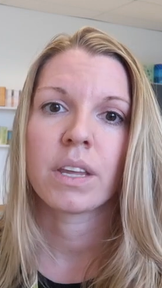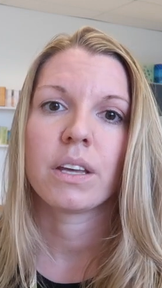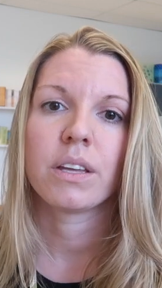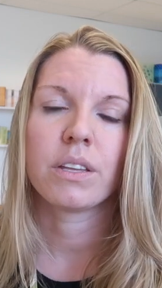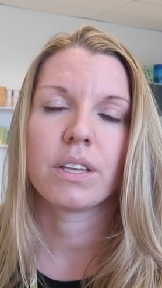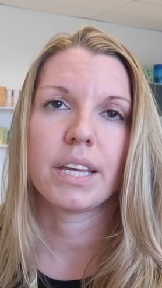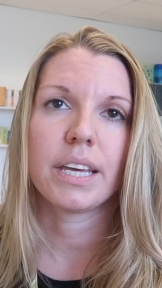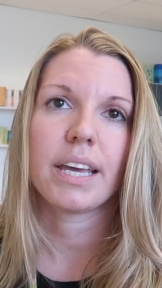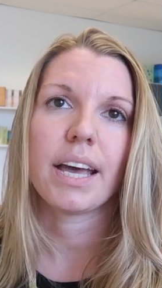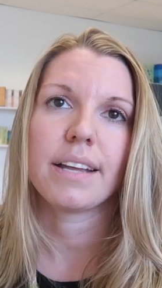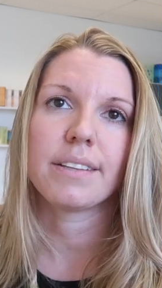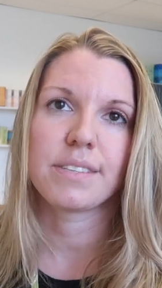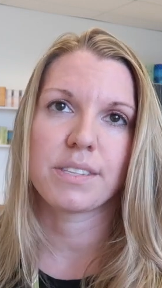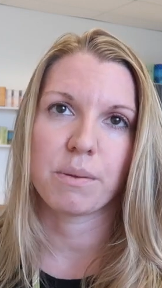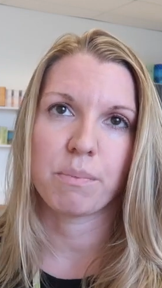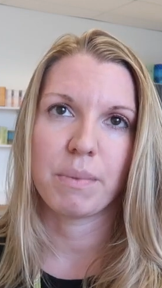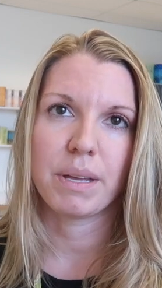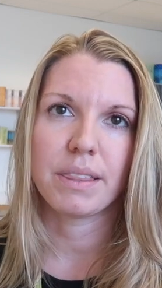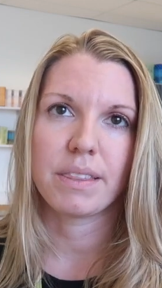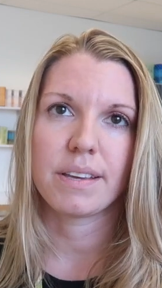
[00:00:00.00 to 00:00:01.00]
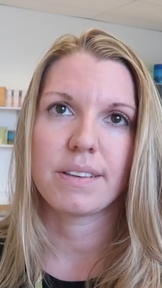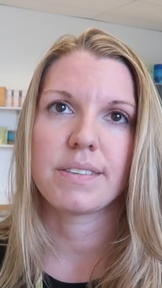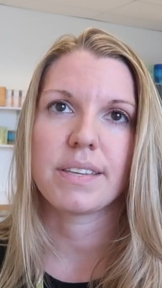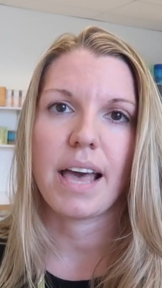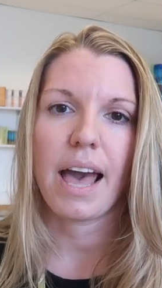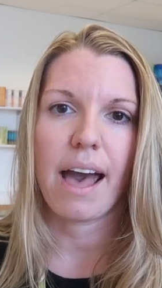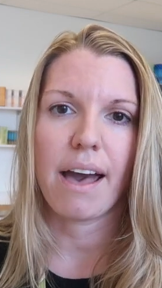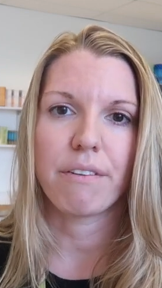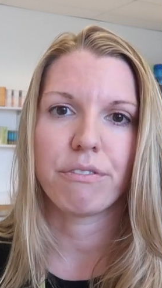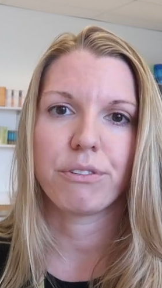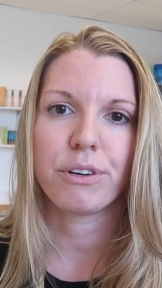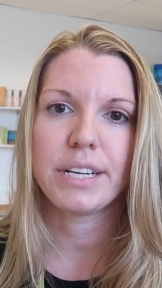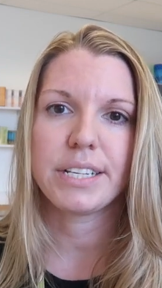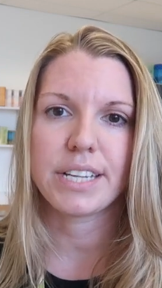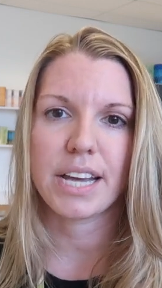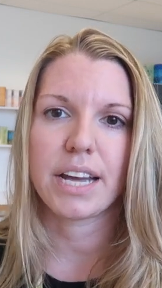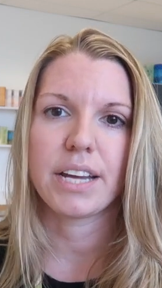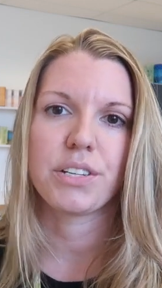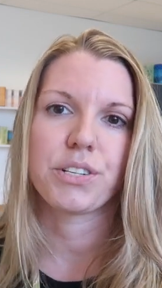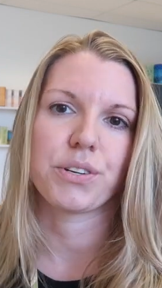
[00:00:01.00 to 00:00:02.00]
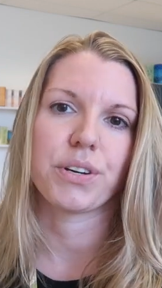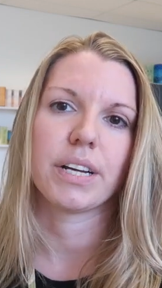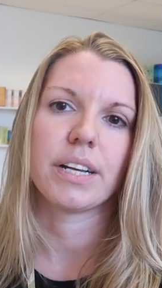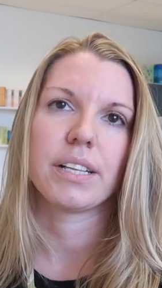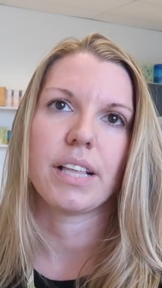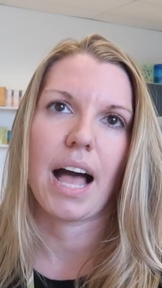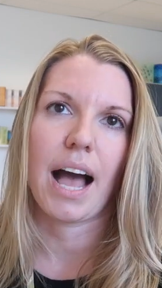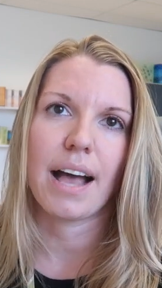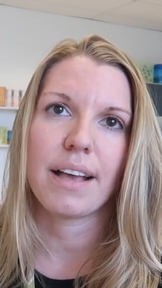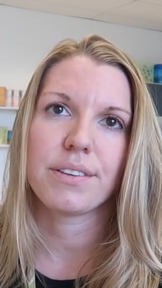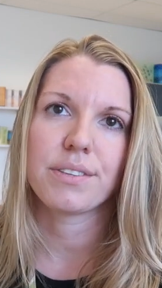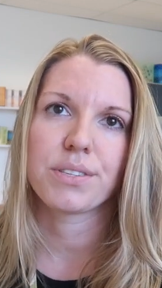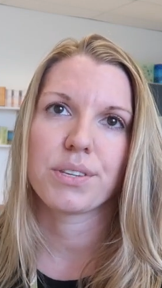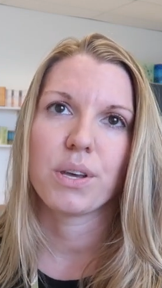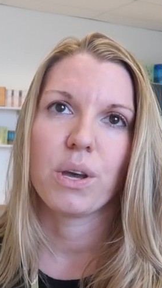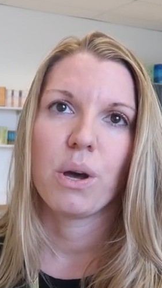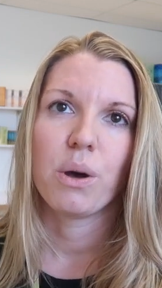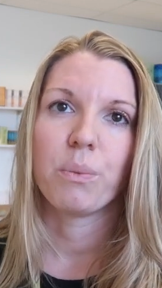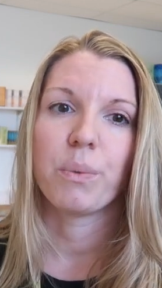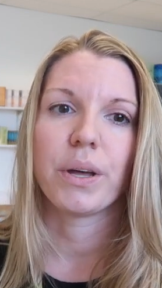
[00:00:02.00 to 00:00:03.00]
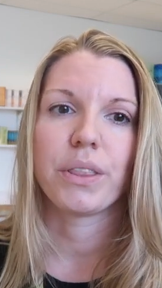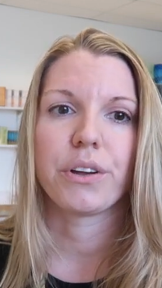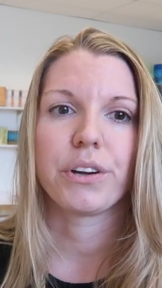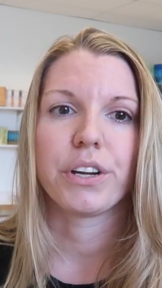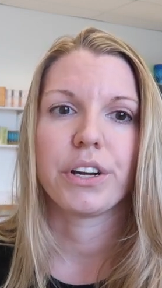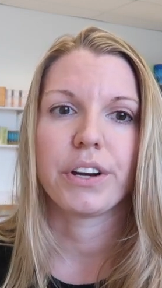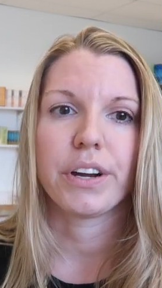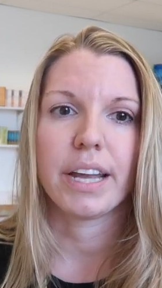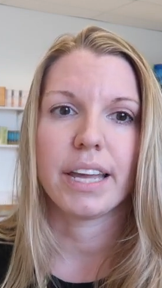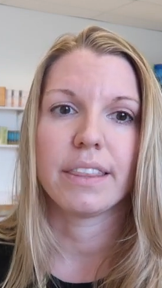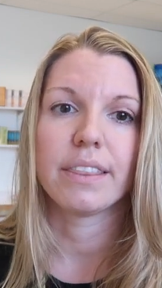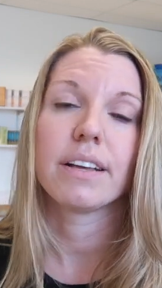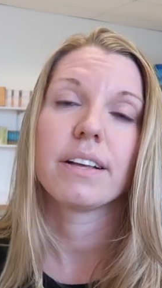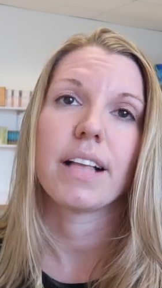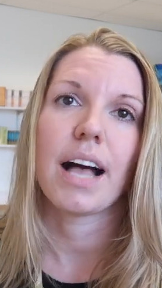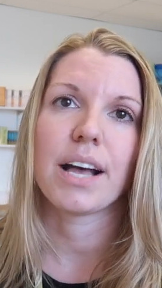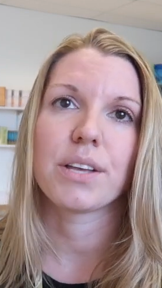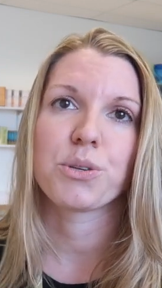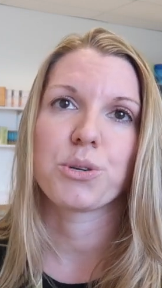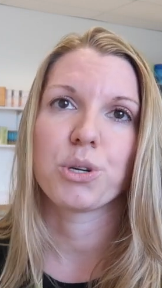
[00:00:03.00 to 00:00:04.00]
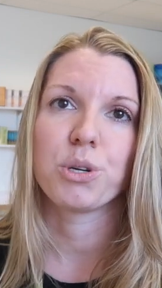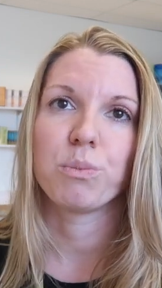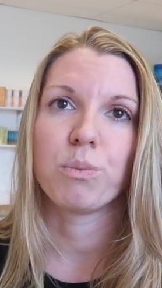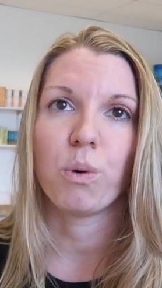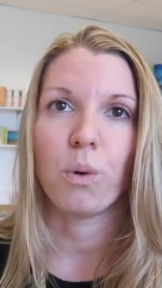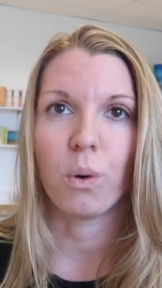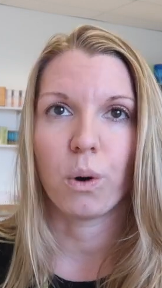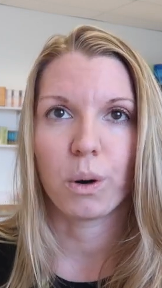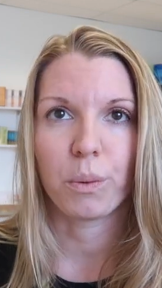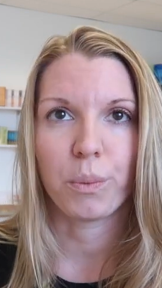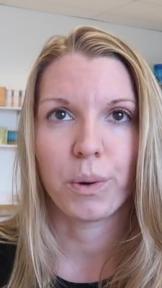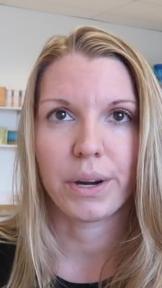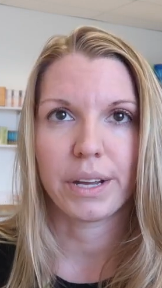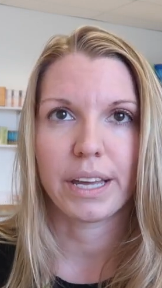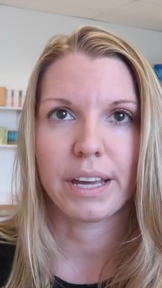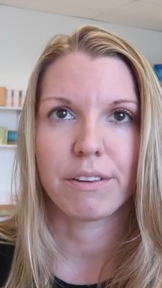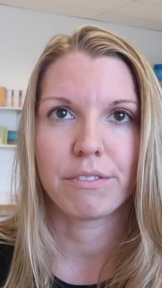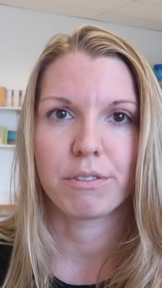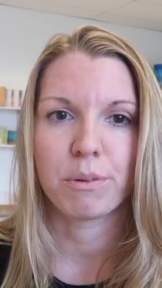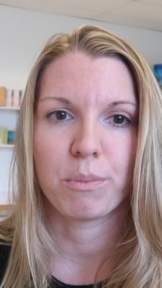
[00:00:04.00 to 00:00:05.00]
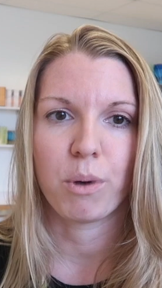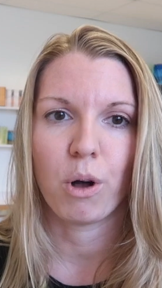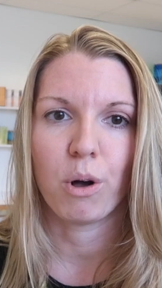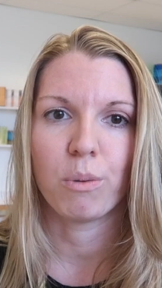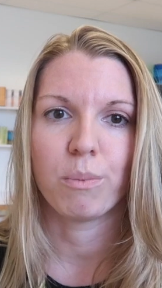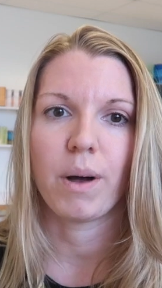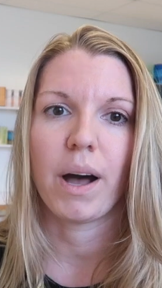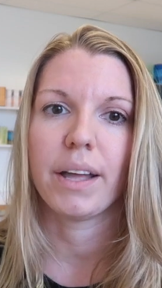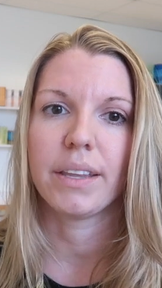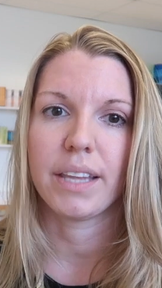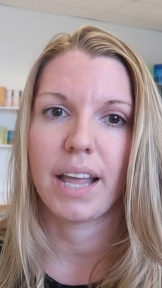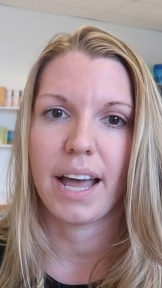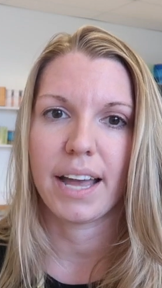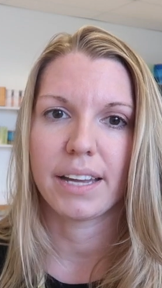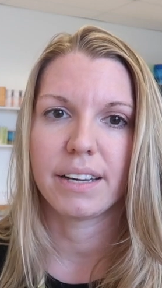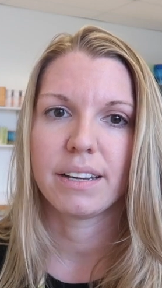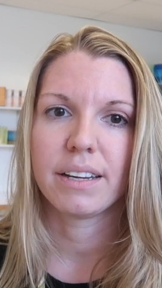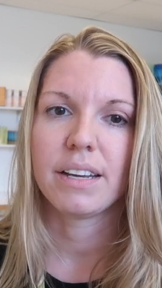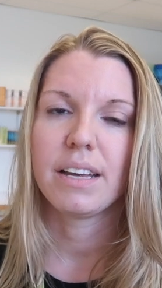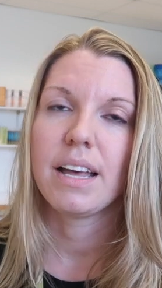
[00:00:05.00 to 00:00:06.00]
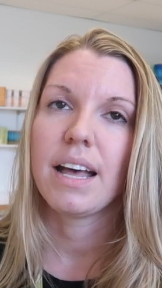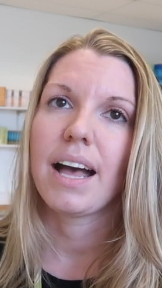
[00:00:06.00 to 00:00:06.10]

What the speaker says: Click and submit this every day during class, whether you're in the classroom or working from home online.